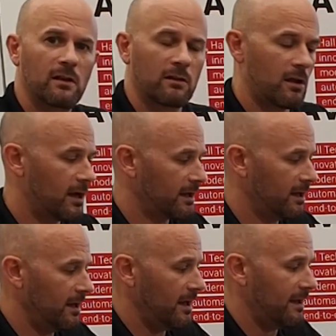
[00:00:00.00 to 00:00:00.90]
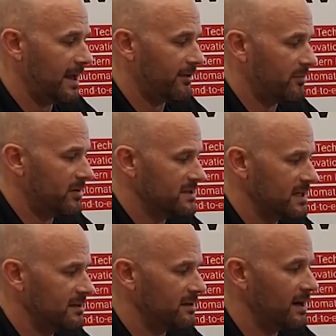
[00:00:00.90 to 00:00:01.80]
log in, and now the
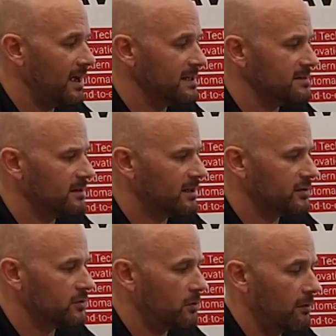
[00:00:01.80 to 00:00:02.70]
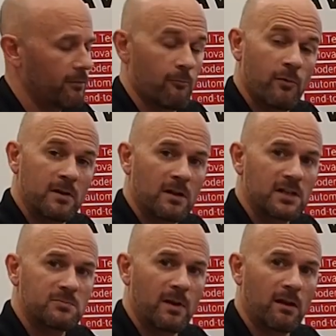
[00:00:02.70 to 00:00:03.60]
presenter has control from one
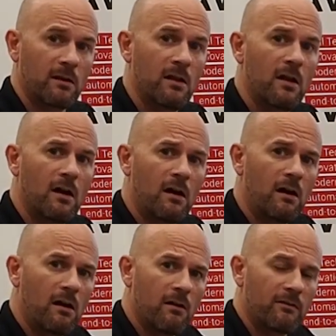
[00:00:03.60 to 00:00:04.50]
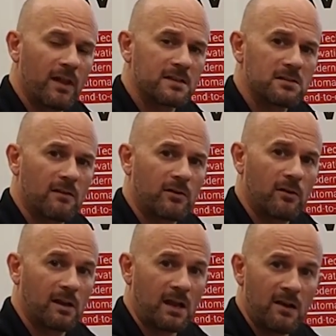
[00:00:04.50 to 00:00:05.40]
touch panel of that soft
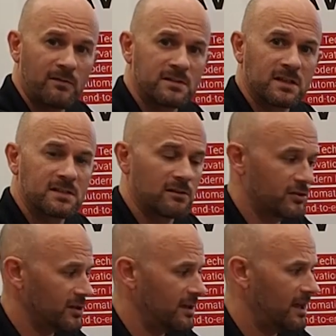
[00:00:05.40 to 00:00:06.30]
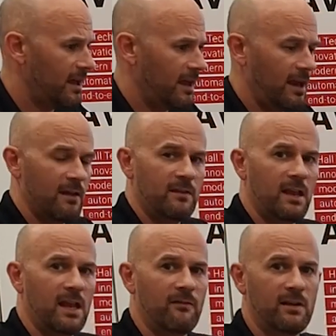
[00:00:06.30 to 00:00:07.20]
codec conferencing solution and
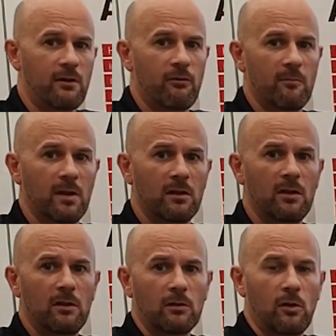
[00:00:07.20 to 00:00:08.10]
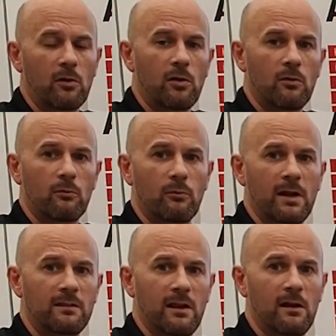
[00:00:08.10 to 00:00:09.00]
the AV equipment local
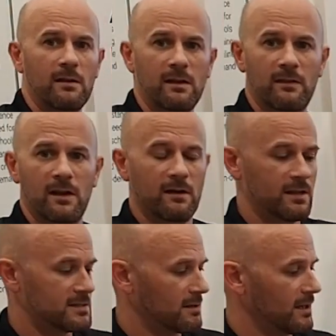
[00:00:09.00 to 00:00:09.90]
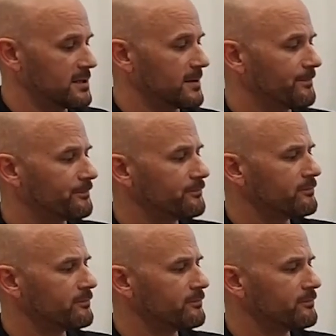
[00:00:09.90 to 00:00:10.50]
right there in their installation.